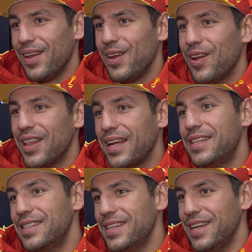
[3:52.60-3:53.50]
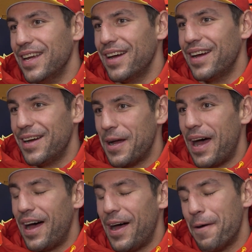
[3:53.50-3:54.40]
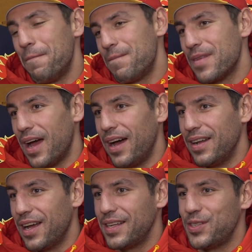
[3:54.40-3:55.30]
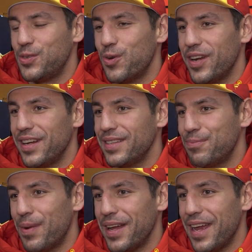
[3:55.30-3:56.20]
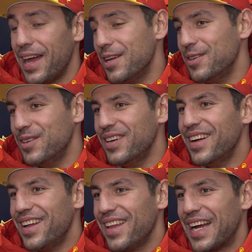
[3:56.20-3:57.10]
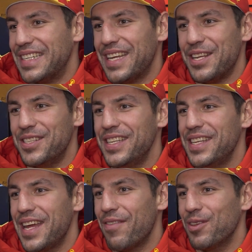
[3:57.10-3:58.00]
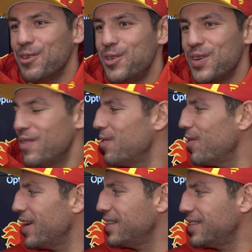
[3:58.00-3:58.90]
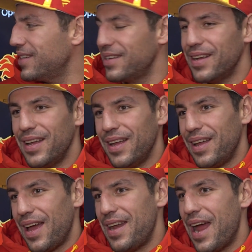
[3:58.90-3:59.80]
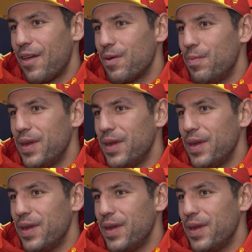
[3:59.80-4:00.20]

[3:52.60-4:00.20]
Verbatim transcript: you know, I'd like to see uh, uh, uh, Naz's ring, but yeah, you, like I said, you see the evolution of the rings, and and now they're